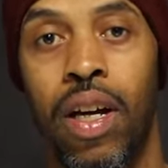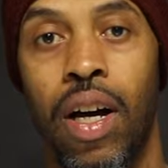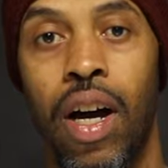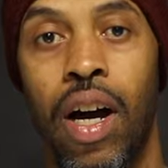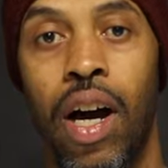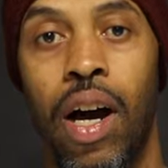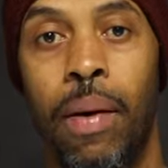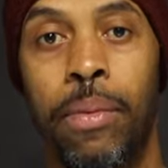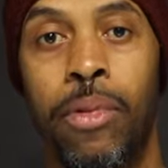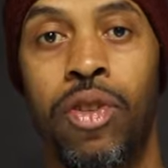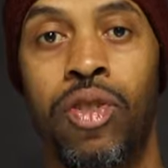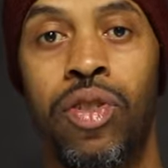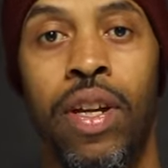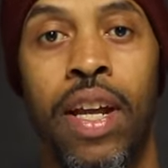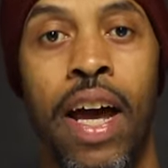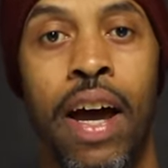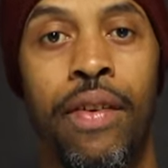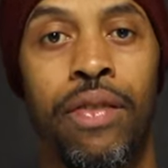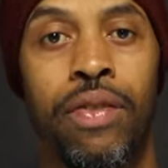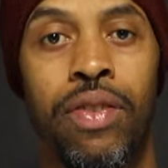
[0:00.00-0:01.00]
Um, you should
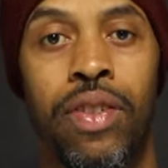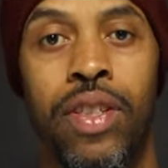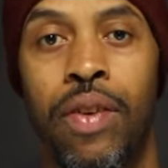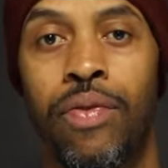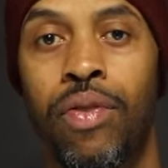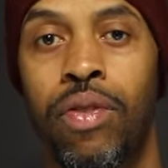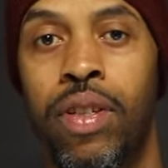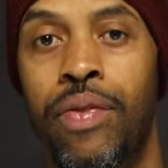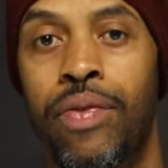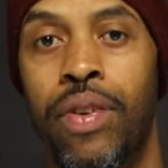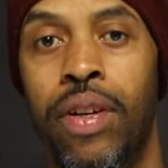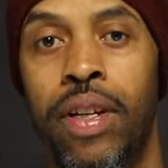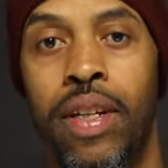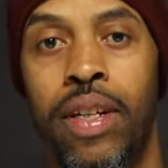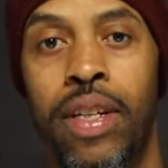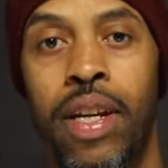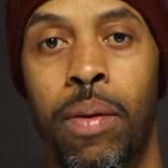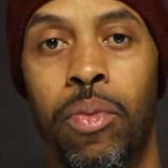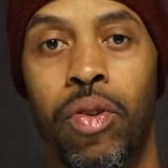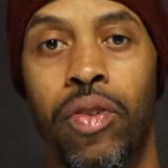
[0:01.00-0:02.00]
have several
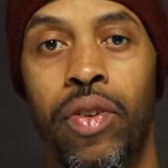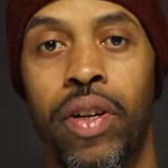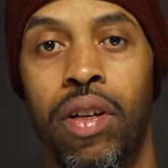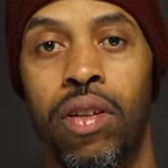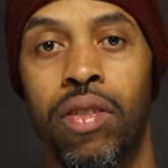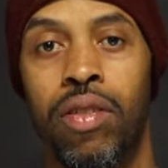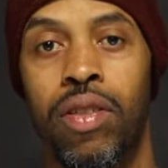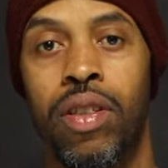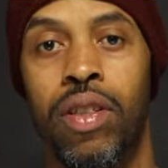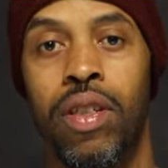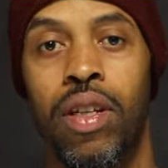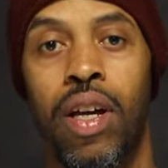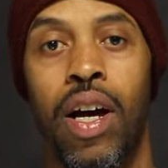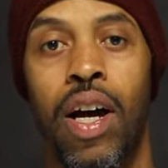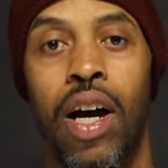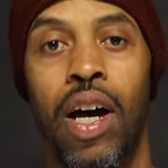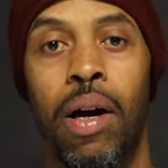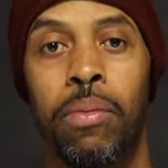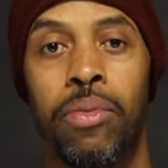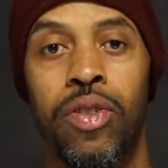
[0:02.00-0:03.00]
different demo reels
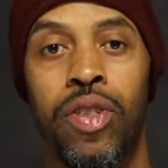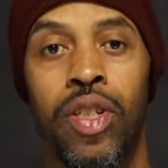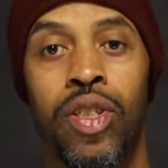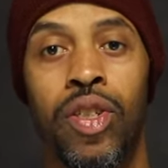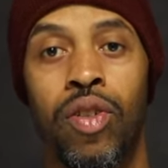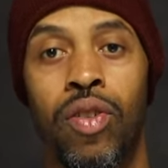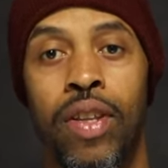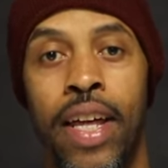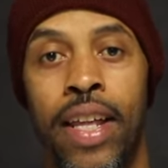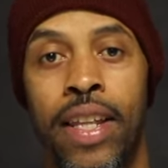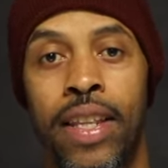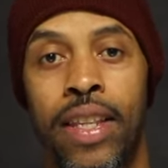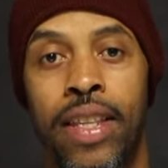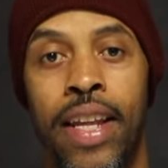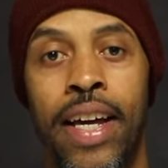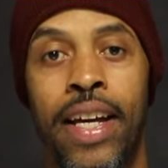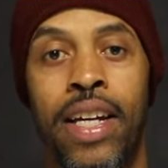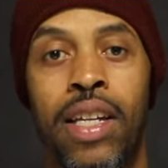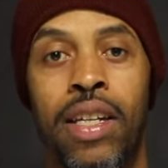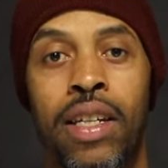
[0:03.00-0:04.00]
um, just so that
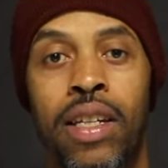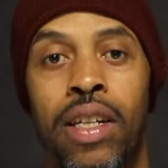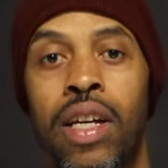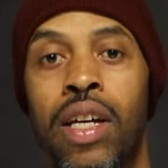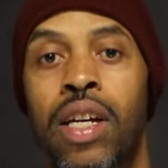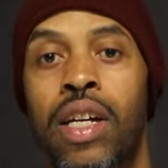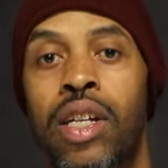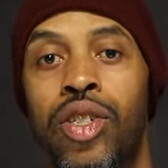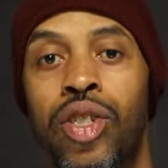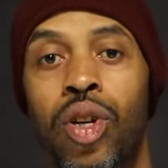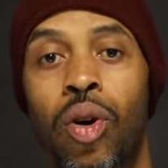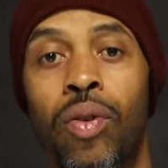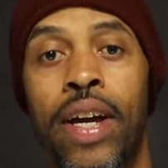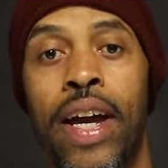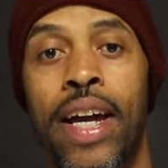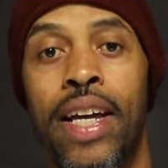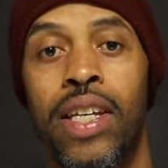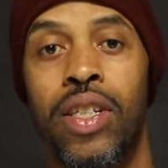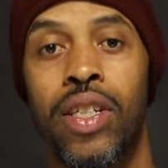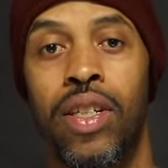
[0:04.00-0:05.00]
they can
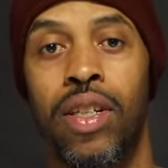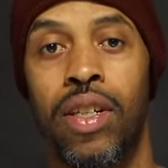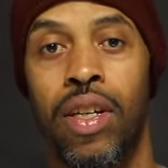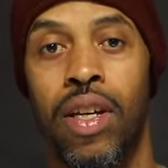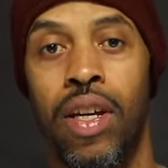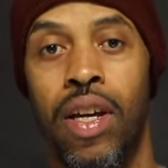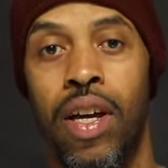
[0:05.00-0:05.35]
showcase